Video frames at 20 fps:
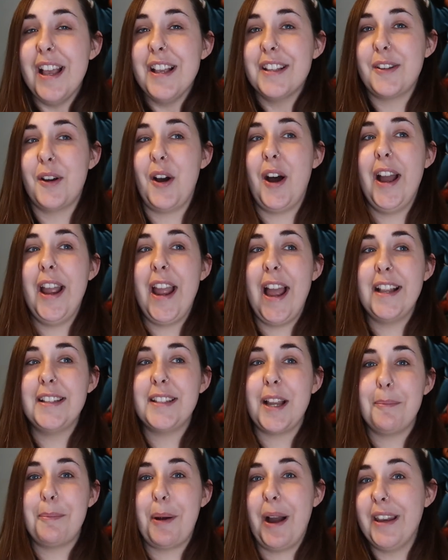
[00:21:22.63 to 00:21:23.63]
So I end
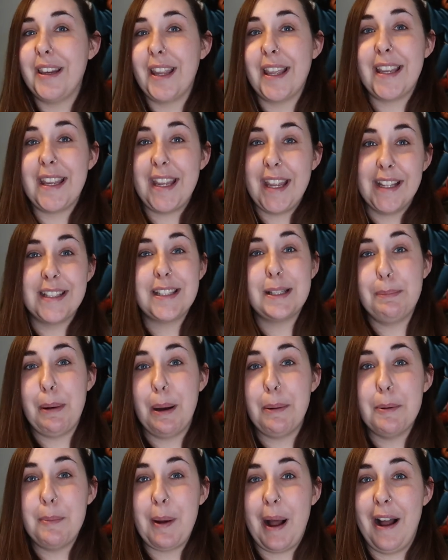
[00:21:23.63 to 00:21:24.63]
up buying like kids
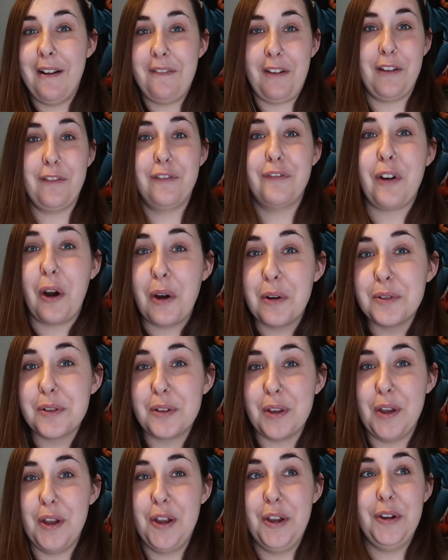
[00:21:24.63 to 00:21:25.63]
bubble bath, like
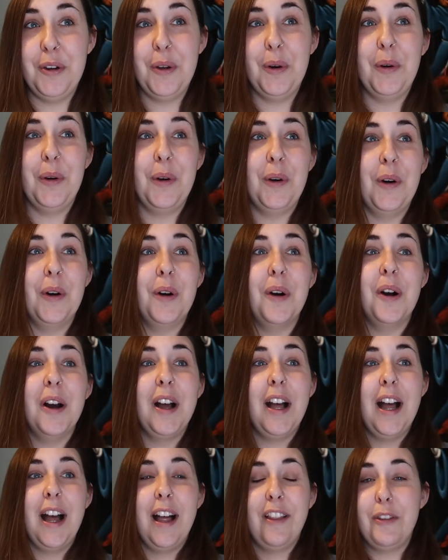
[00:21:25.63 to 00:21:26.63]
Frozen or
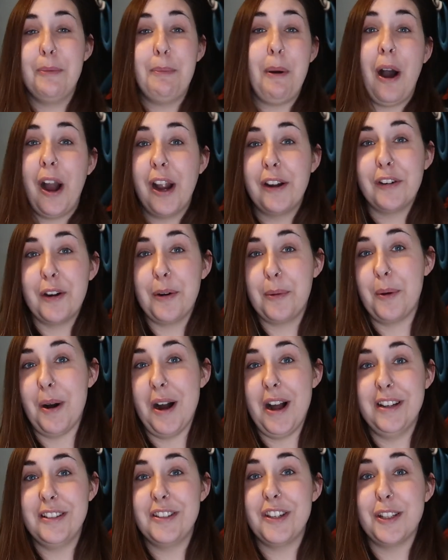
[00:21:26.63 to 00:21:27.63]
the pirate
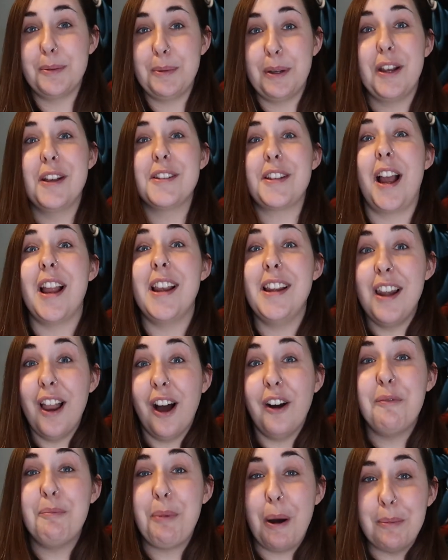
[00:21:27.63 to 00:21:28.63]
one, just because I
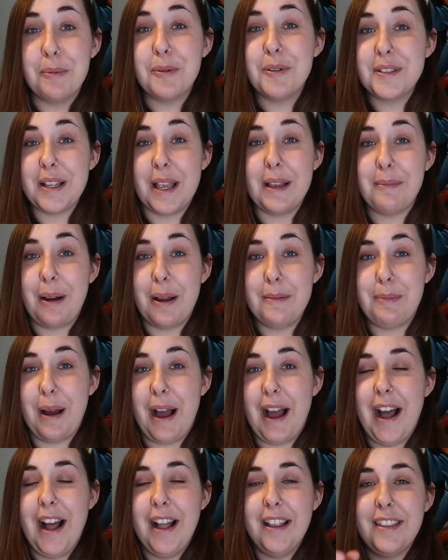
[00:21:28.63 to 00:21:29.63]
love bubbles in my
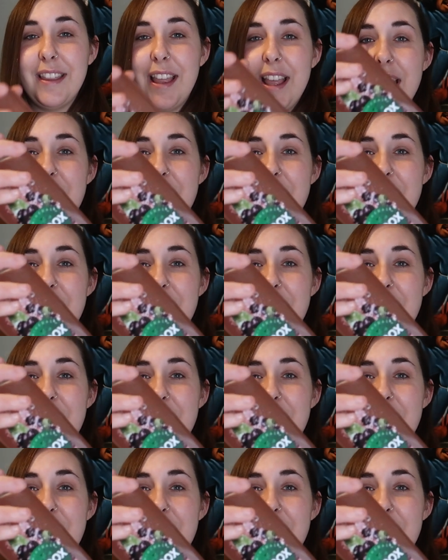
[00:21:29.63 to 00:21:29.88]
bath.